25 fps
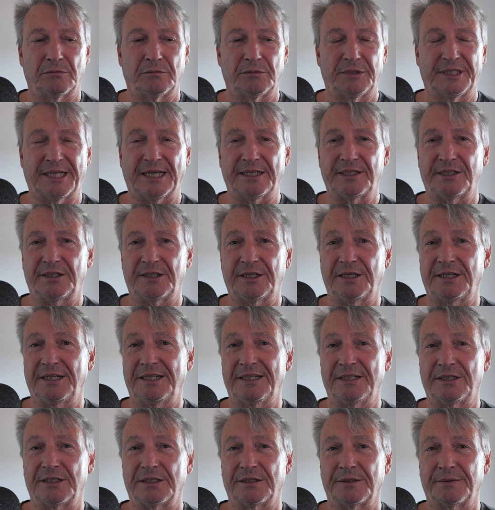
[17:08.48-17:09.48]

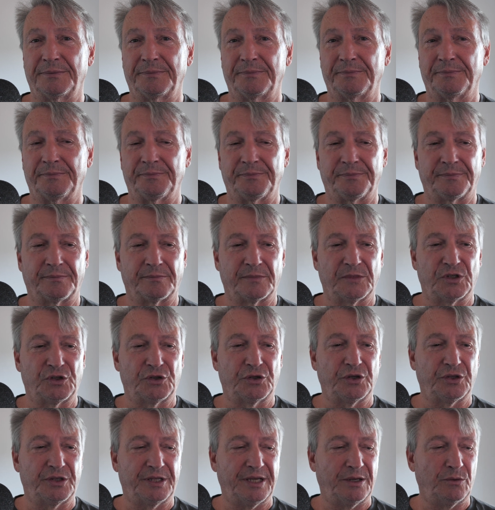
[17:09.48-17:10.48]
destinies
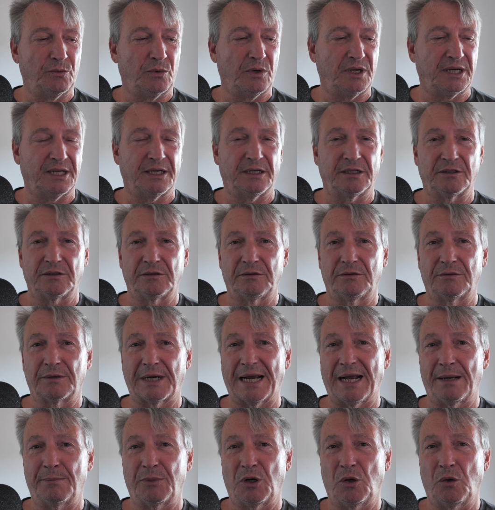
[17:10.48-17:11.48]
should they want to
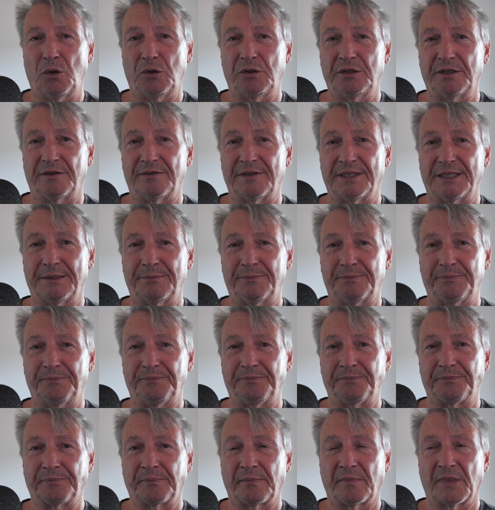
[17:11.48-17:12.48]
grab hold of it.
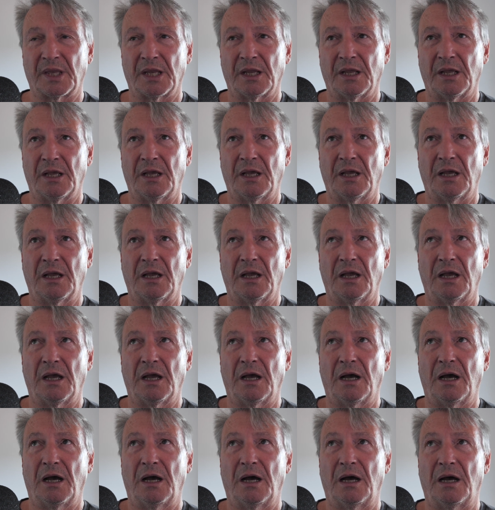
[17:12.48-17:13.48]

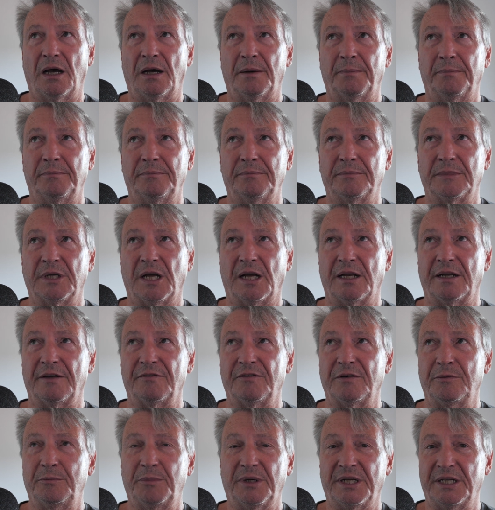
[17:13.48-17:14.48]
Not
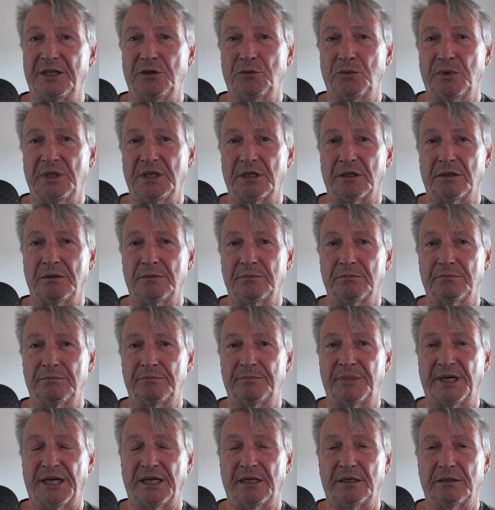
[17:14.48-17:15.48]
everybody will,
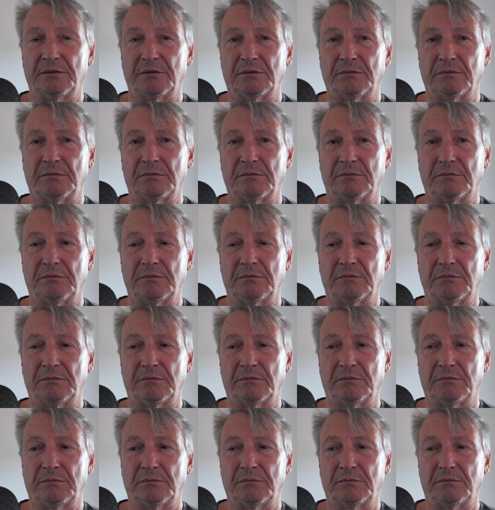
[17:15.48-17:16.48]
but
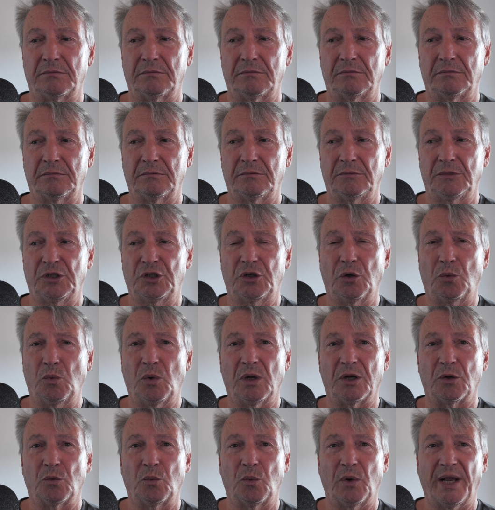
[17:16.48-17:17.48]
you don't
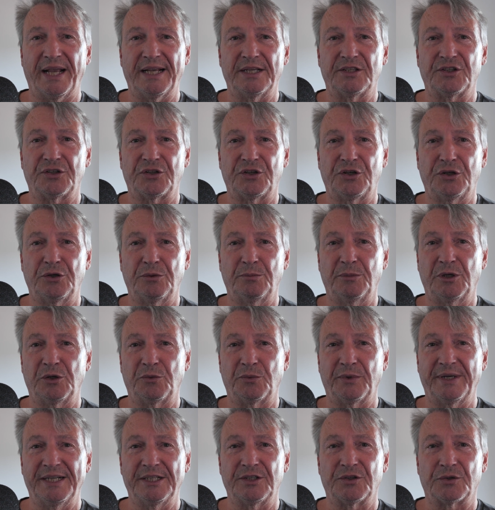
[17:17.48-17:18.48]
want to waste human
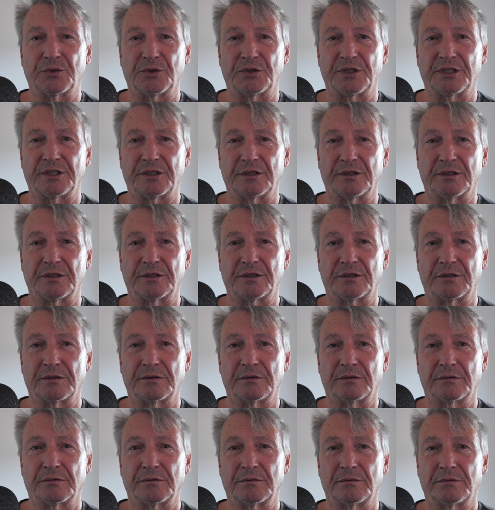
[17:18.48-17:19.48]
resources.
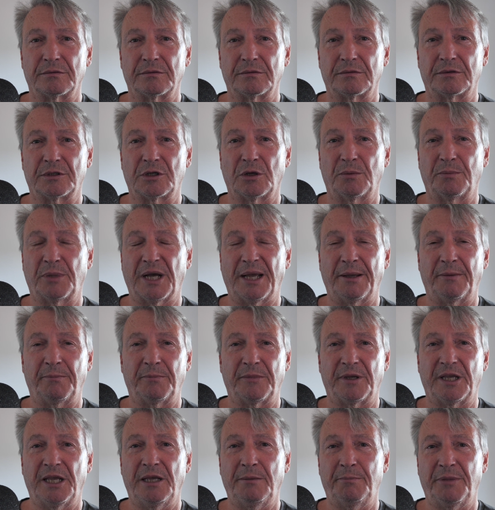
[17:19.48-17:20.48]
So by
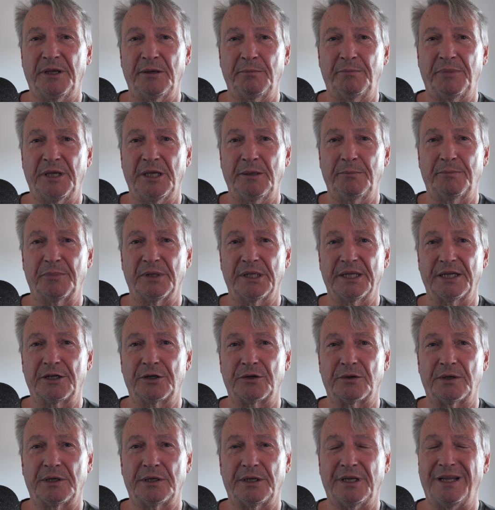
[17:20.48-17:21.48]
keeping people
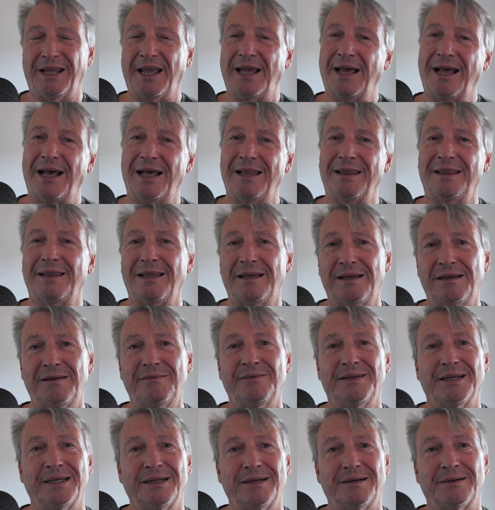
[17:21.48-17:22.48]
ignorant, yeah, I
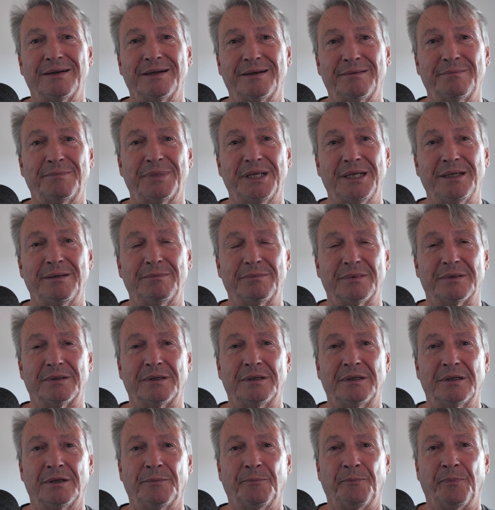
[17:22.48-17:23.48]
love ignorant people.
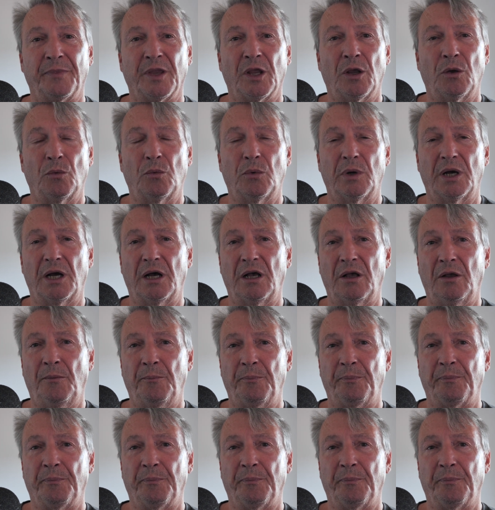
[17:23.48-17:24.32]
Well,